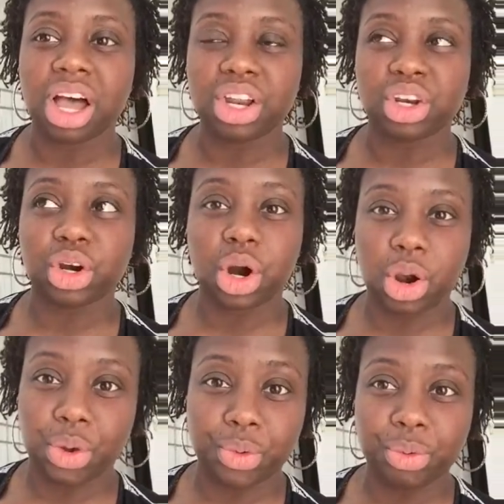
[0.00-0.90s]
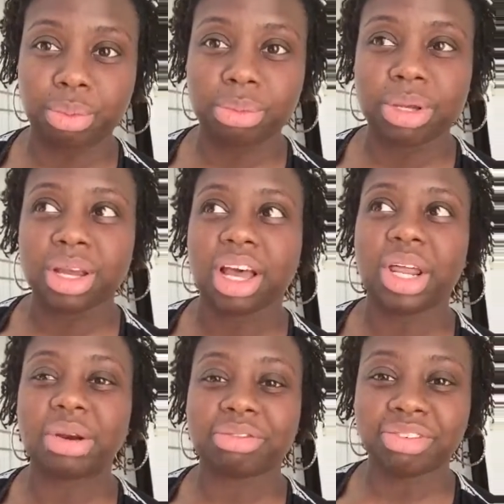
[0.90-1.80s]
under Home,
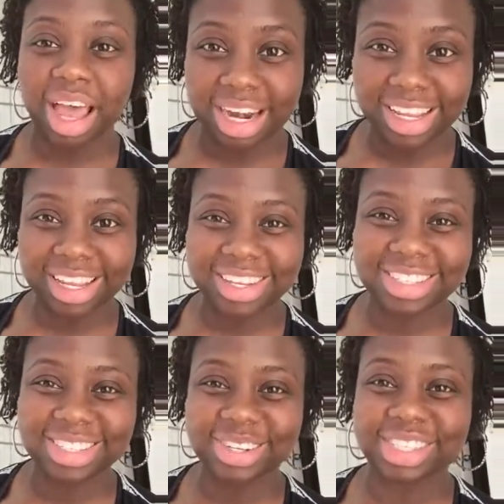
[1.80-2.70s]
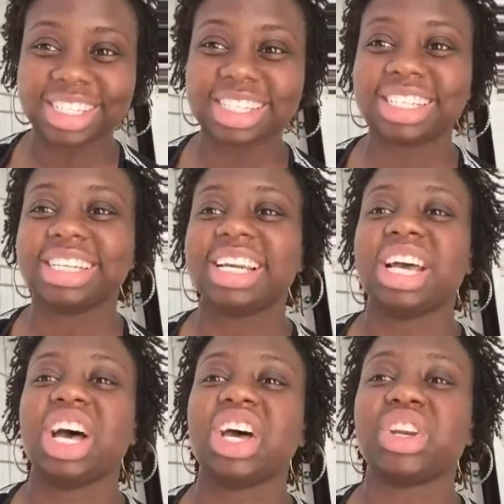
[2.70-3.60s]
under Finding a Consultant,
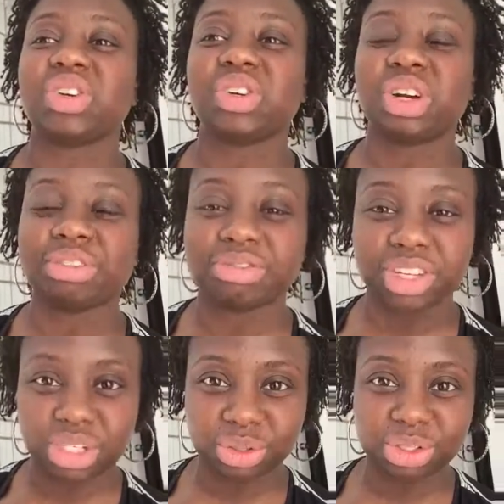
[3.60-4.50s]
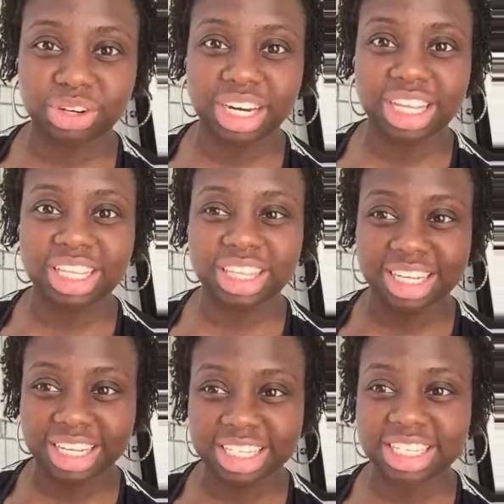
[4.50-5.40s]
under Official Trainee
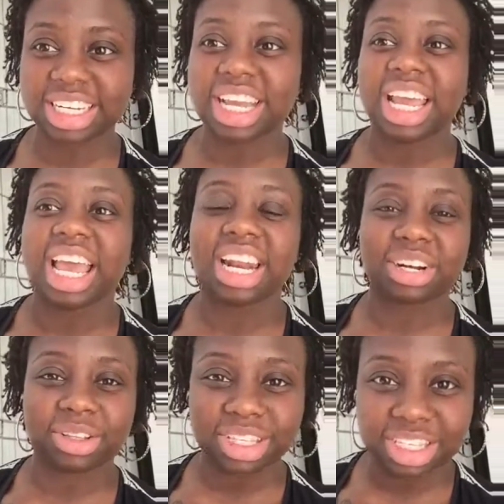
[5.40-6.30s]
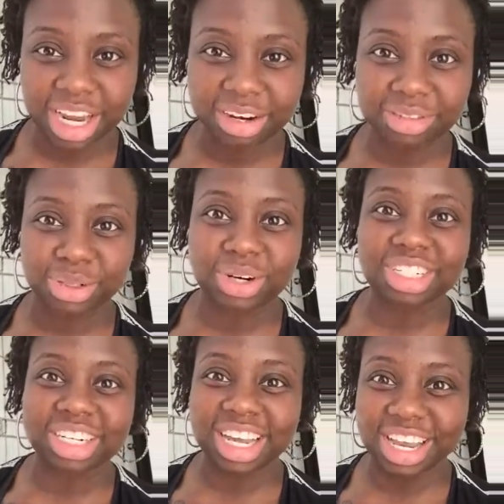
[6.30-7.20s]
List, and under the state of
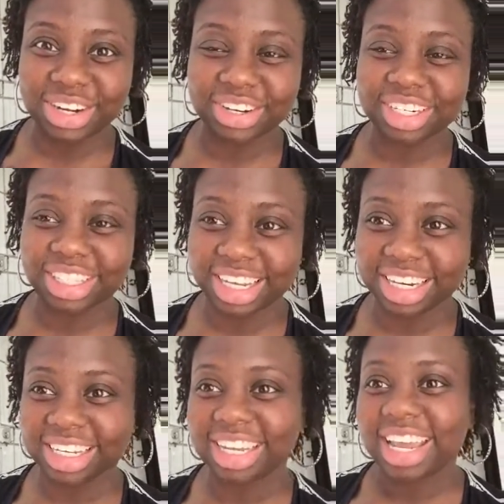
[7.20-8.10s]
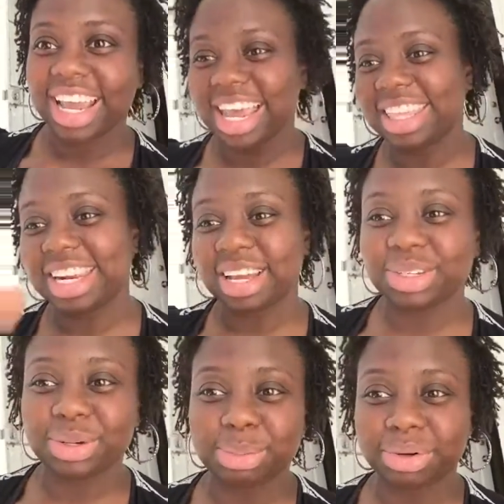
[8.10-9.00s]
Georgia, under Atlanta. And then I'll
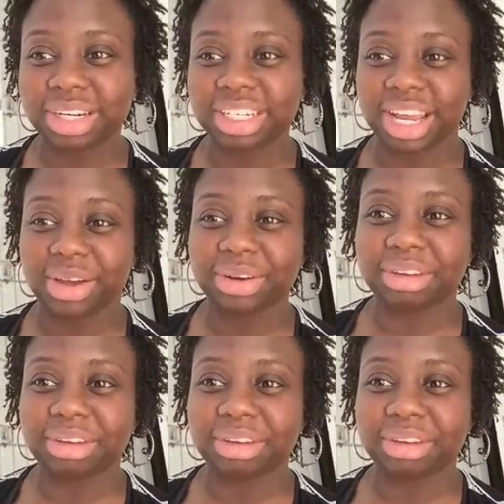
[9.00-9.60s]
do a breakdown